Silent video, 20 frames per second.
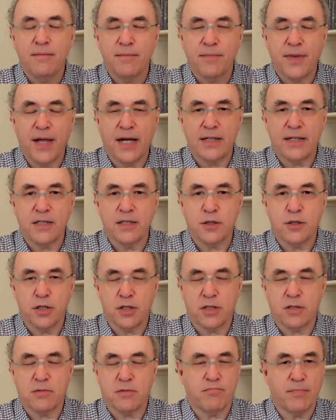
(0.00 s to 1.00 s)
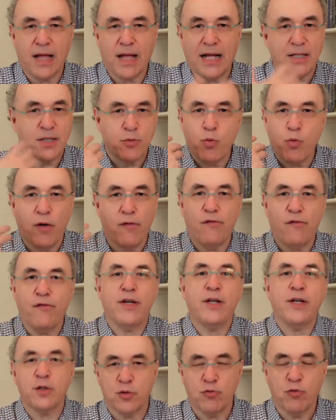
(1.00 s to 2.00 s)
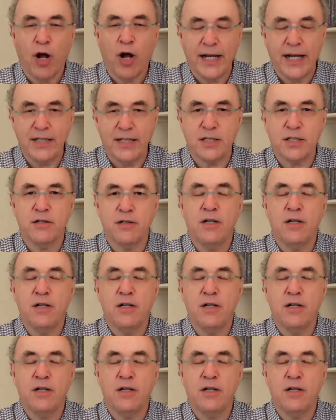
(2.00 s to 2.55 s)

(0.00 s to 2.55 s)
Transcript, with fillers: that it's just that's what feels right